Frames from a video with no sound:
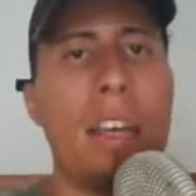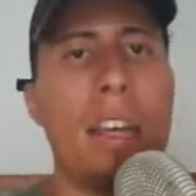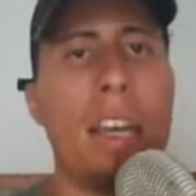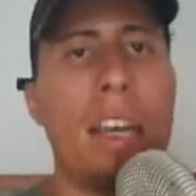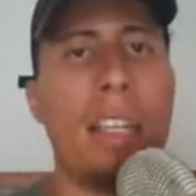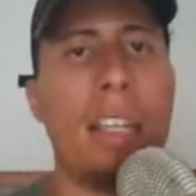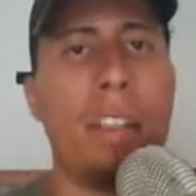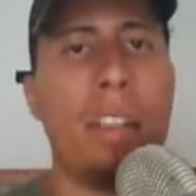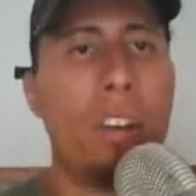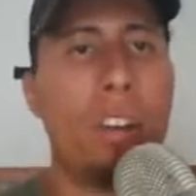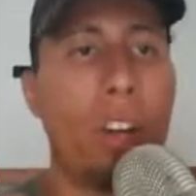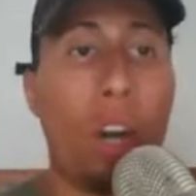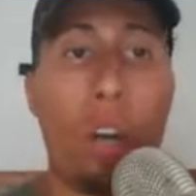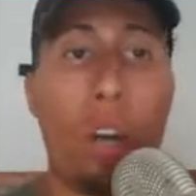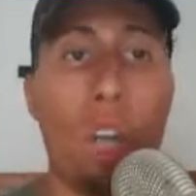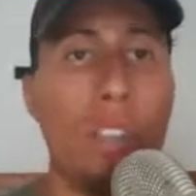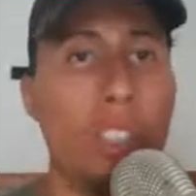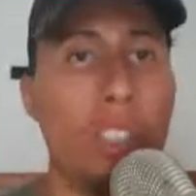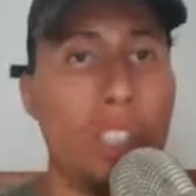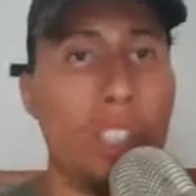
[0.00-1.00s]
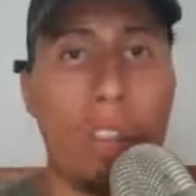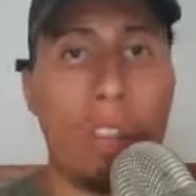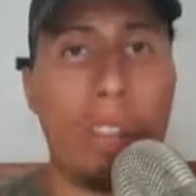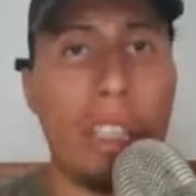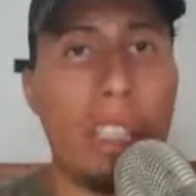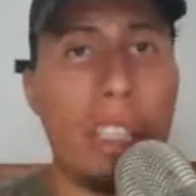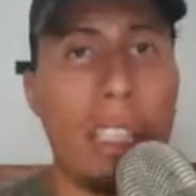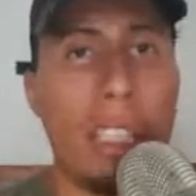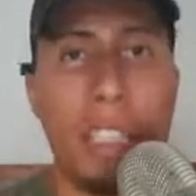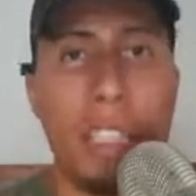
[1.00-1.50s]
and are currently
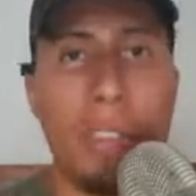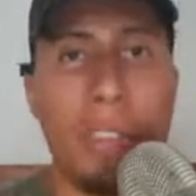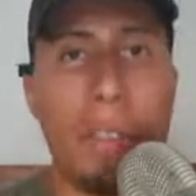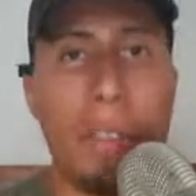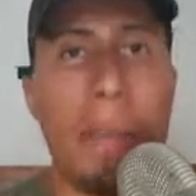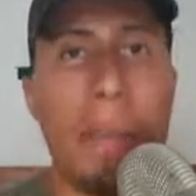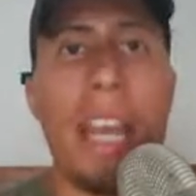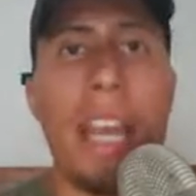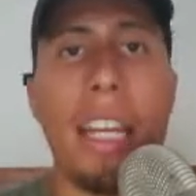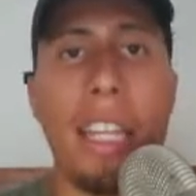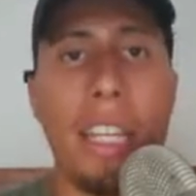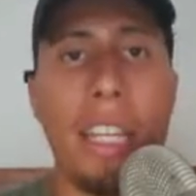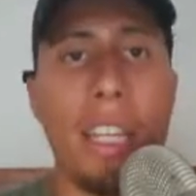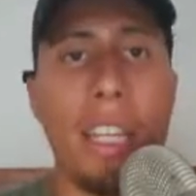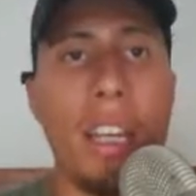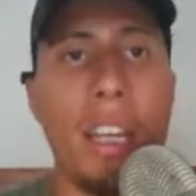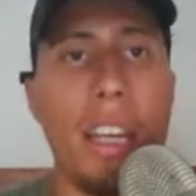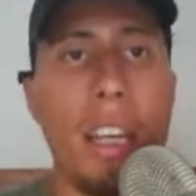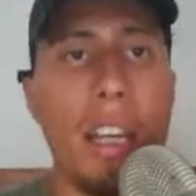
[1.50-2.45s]
generating leads from any